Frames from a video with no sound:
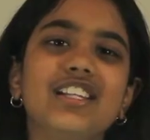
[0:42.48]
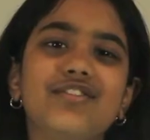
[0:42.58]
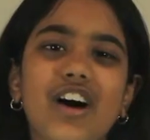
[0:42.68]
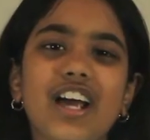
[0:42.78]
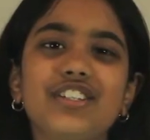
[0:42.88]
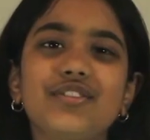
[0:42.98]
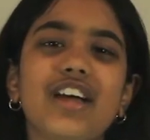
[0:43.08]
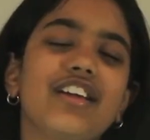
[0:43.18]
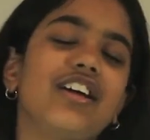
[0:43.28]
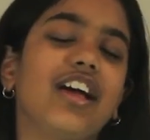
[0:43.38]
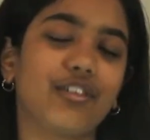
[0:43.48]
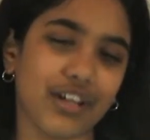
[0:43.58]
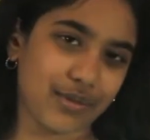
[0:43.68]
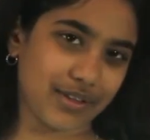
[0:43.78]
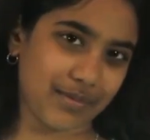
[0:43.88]
is vital that you agree
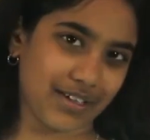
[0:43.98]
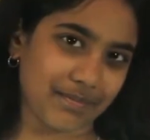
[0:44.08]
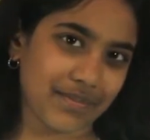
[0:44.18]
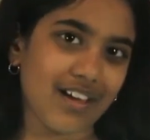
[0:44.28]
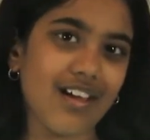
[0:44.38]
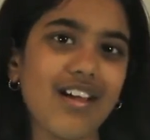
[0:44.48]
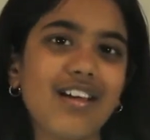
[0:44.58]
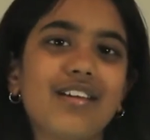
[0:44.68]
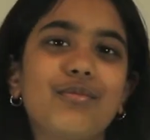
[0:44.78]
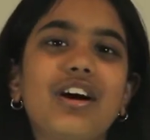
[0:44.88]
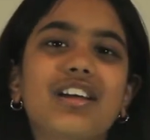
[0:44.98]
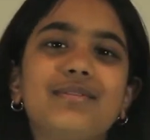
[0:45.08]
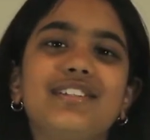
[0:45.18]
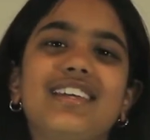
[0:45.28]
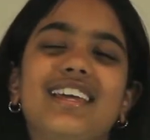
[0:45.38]
with me. Welcome
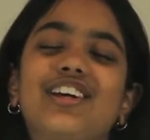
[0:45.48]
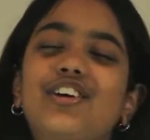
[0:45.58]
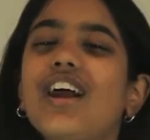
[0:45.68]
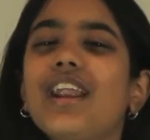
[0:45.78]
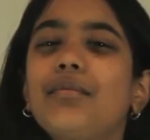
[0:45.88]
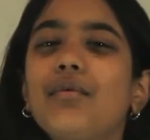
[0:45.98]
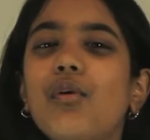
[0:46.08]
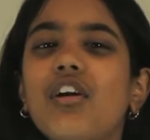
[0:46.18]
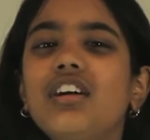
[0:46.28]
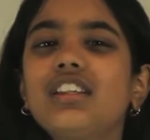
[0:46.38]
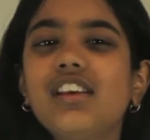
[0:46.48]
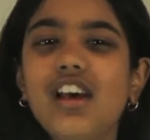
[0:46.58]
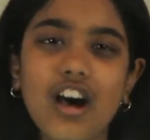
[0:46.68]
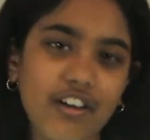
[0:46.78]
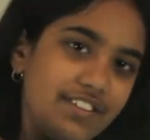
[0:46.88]
to the incredible world
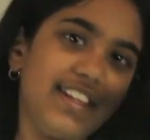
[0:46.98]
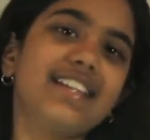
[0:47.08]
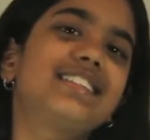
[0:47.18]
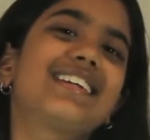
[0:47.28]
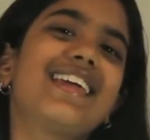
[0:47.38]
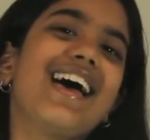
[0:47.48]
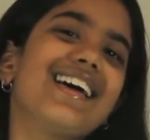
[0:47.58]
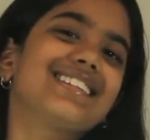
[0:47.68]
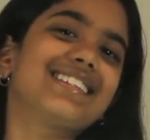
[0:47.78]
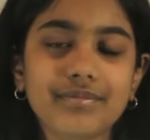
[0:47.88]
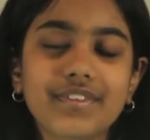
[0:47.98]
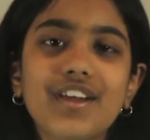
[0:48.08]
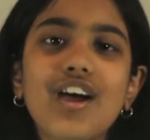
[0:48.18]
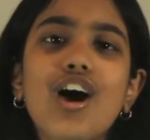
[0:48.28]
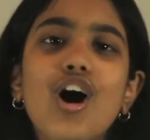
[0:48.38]
of the internet.
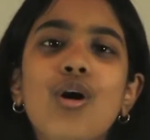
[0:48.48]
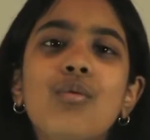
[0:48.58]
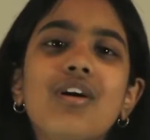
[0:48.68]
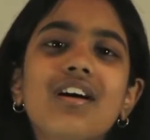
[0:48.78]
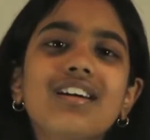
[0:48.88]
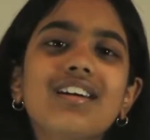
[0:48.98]
Homework